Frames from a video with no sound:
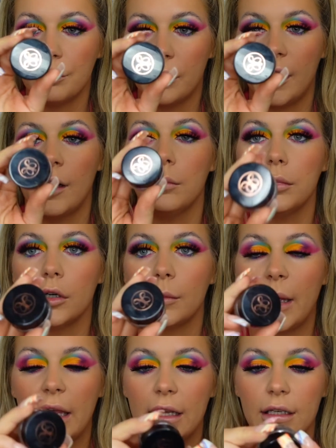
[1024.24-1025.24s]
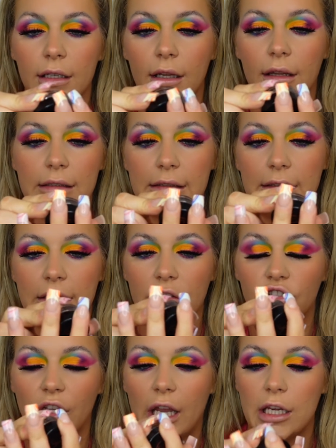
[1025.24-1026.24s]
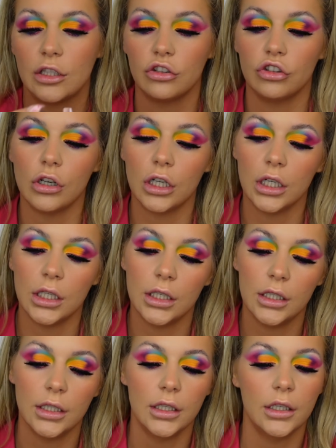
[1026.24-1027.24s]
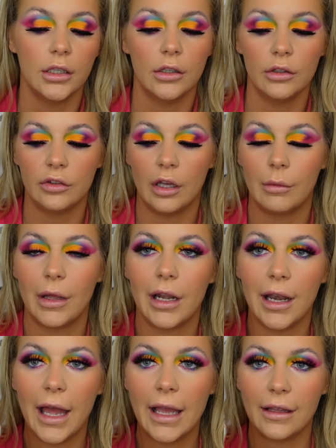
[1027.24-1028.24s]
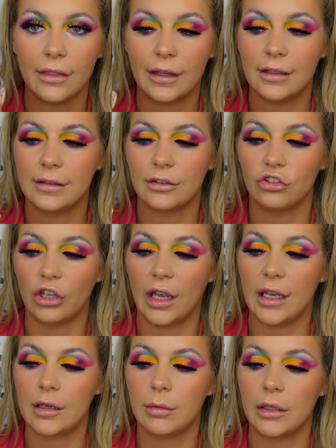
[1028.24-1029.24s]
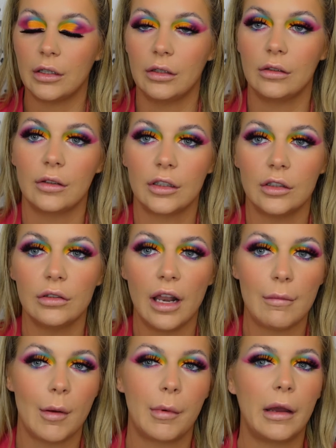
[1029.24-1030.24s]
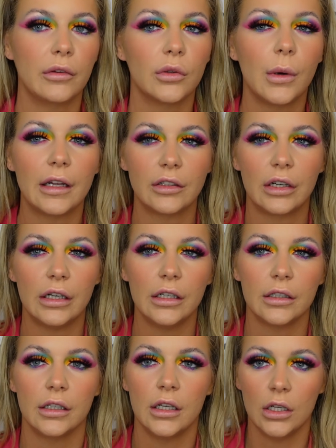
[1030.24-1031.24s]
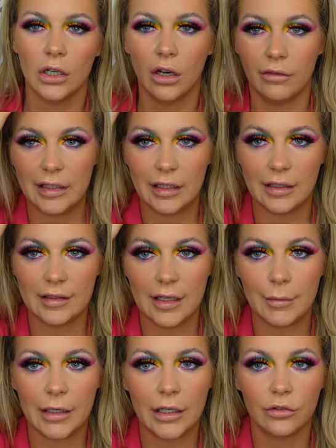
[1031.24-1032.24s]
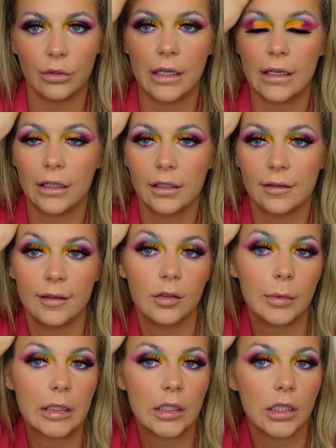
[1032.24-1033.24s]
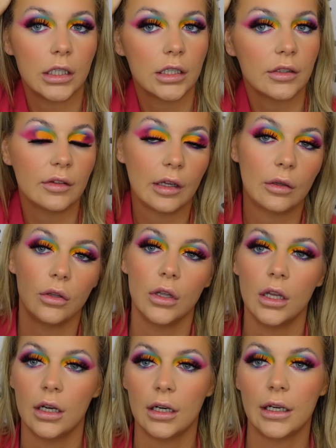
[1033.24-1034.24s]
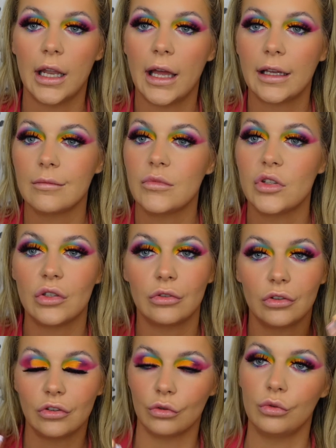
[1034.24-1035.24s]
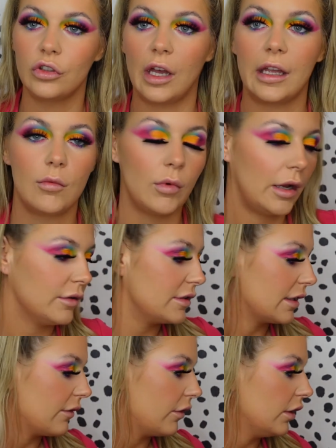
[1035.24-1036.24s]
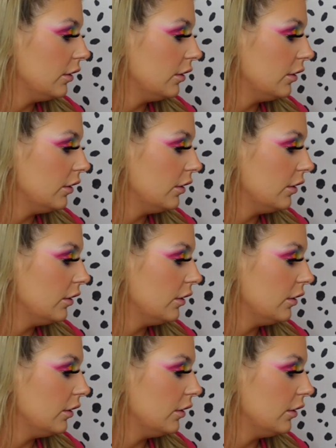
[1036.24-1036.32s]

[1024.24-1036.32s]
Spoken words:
Brow Pomade, and this is in the shade Chocolate. So I like this shade because I do like my brows quite dark. Obviously you can see my natural hair colour is a little bit darker, so I like them to just all tie in well together.